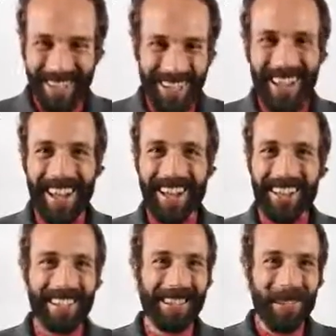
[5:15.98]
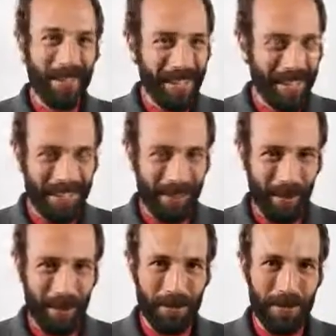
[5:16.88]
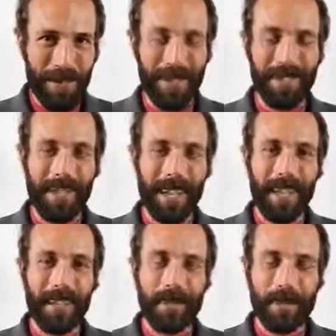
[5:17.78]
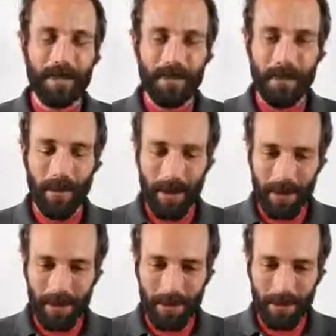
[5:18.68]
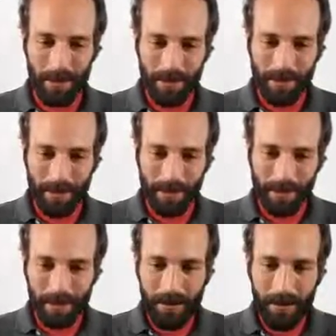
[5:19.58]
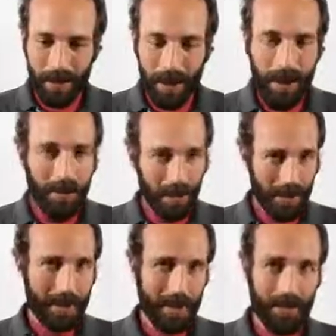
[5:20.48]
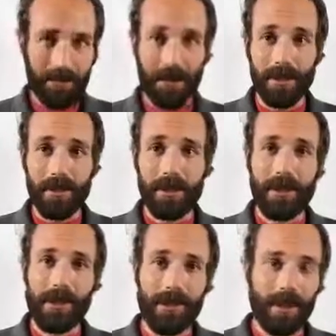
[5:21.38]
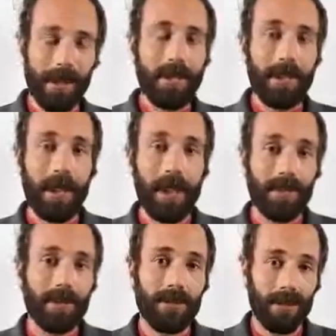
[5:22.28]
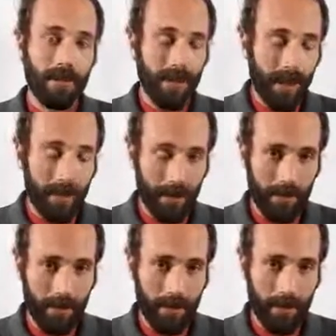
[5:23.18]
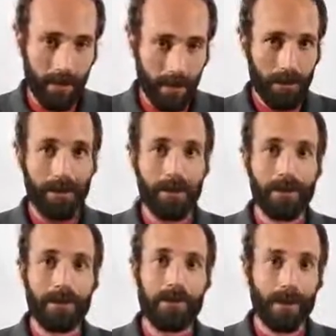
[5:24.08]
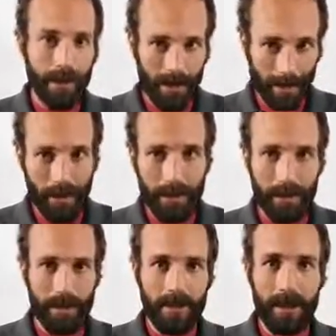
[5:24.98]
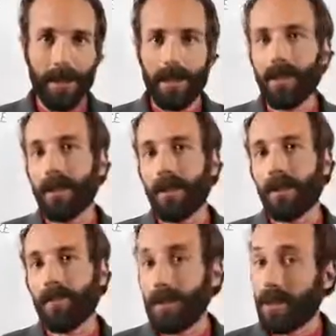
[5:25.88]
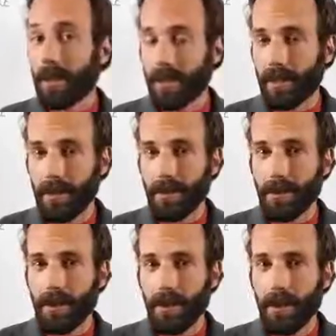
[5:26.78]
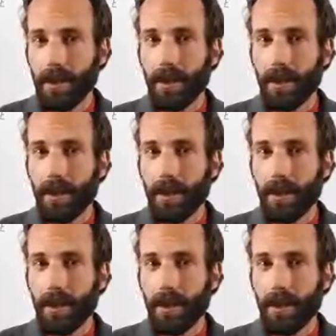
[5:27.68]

Yeah, that's all we need. All you really need is a candle. And so, first things first, we need to prove with experiments that moonlight is cool.